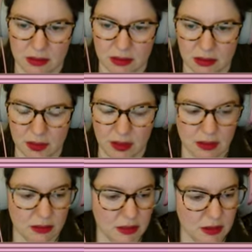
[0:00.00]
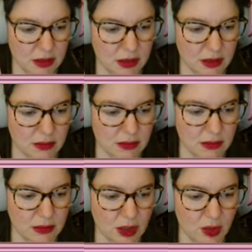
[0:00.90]
Okay.
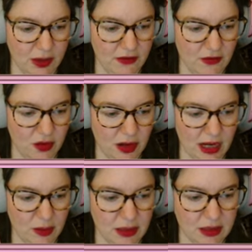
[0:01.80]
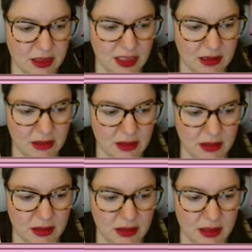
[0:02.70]
Got to wait 4 hours till
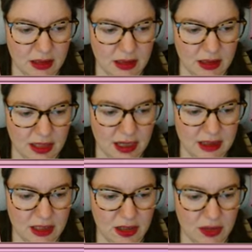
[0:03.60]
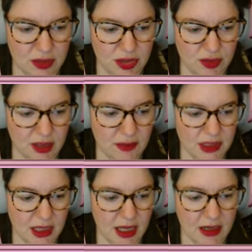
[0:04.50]
Cassio streams
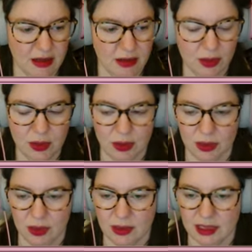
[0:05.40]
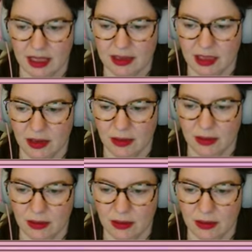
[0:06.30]
again. Ooh, who's Cassio?